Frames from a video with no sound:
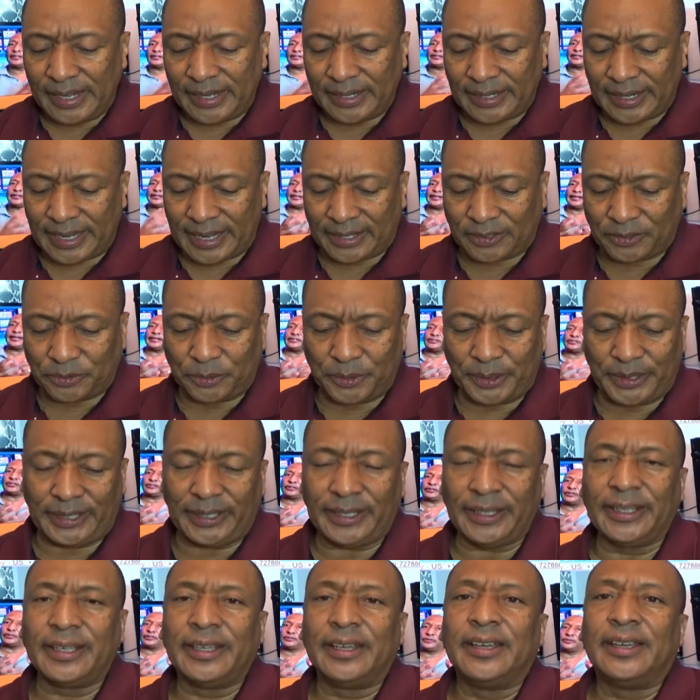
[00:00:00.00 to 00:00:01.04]
last week
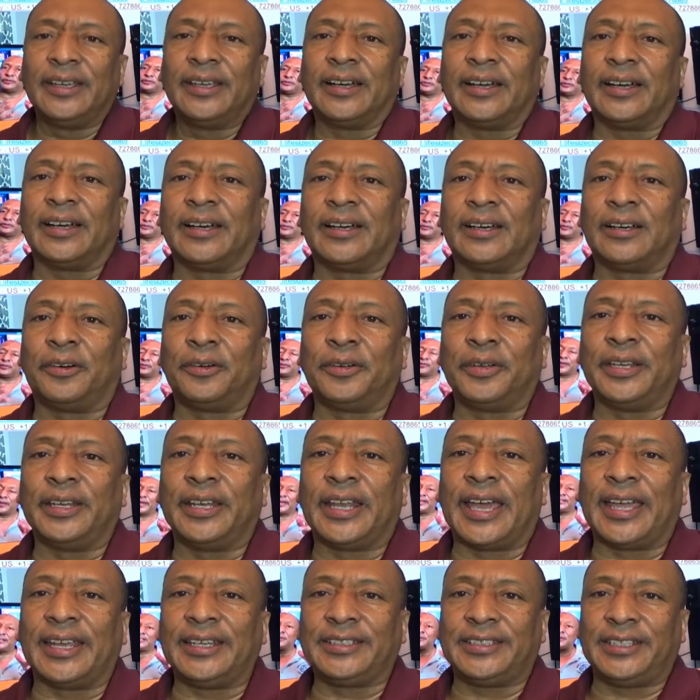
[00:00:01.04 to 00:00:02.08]
uh, on
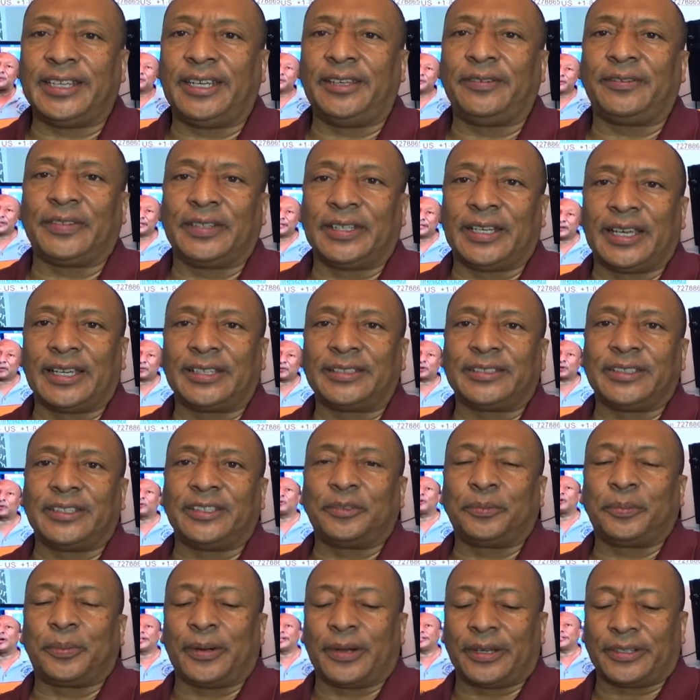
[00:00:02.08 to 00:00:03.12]
the 19th, and like I said,
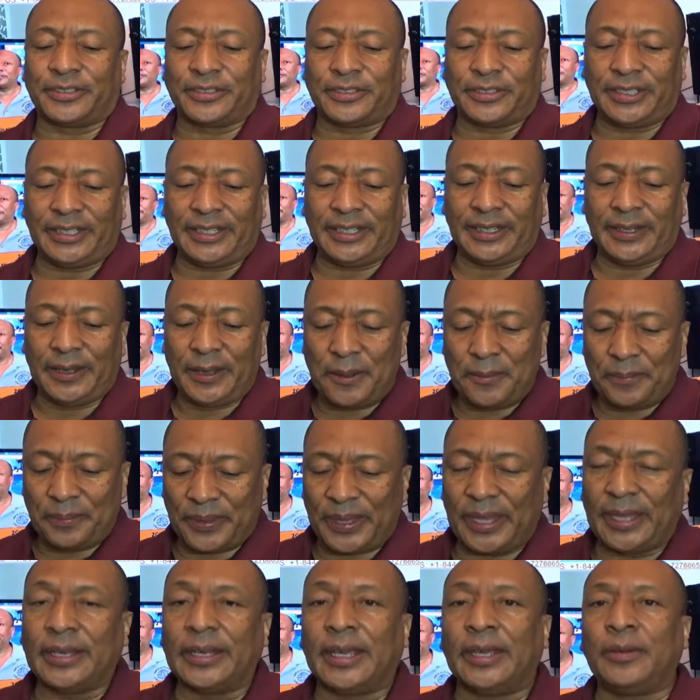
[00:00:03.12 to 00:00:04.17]
it's part C.
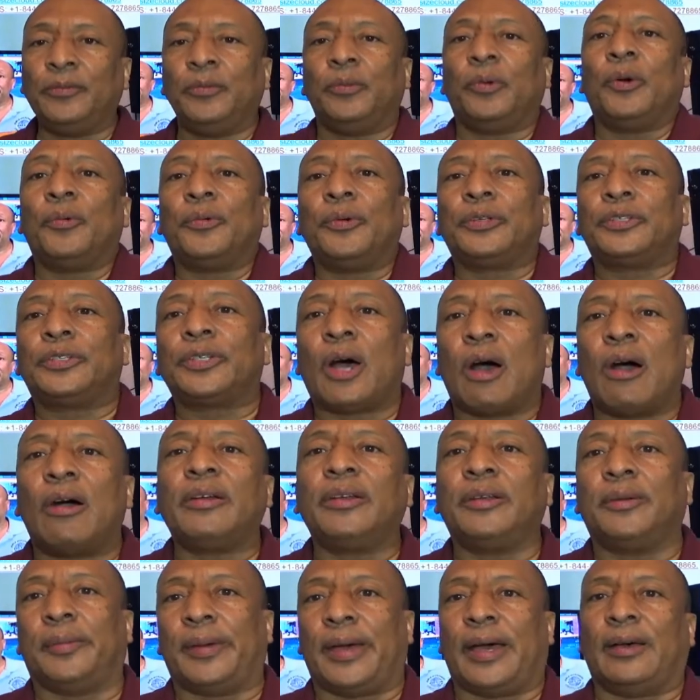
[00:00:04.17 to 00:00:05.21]
And, and what we was
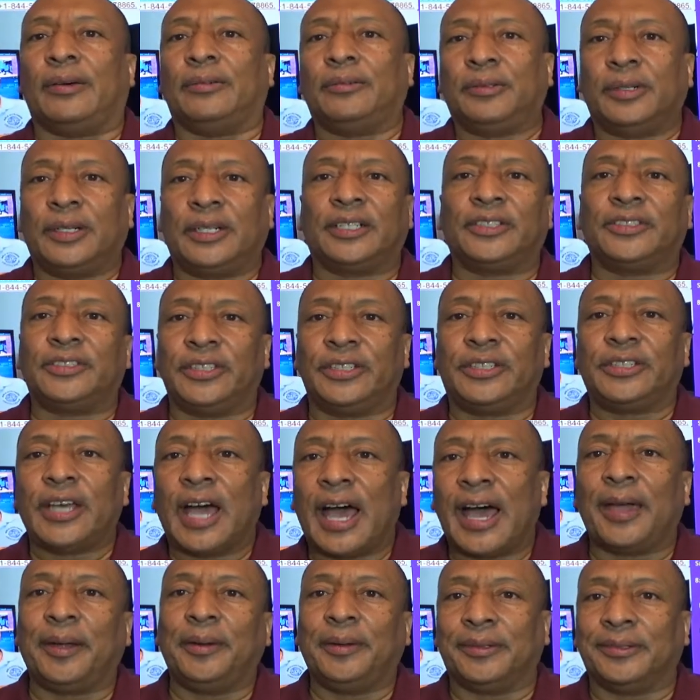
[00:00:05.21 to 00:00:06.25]
talking about was the
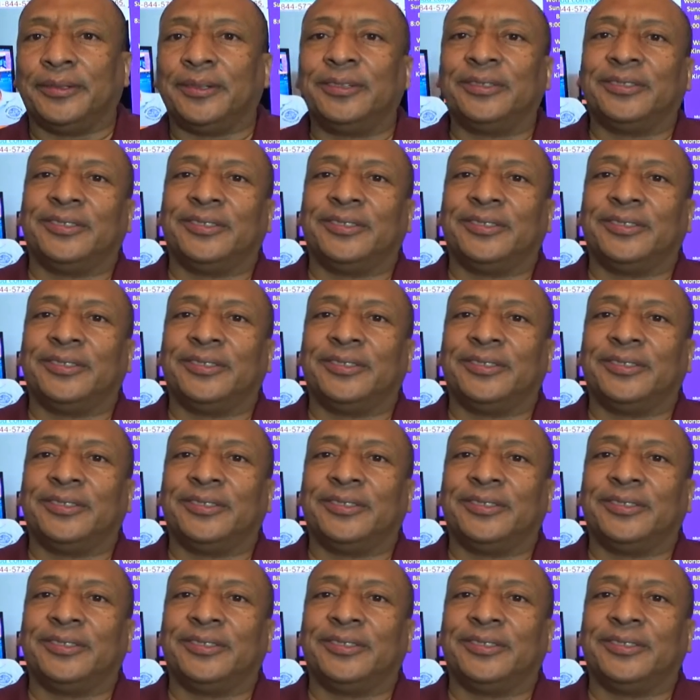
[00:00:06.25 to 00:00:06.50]
title.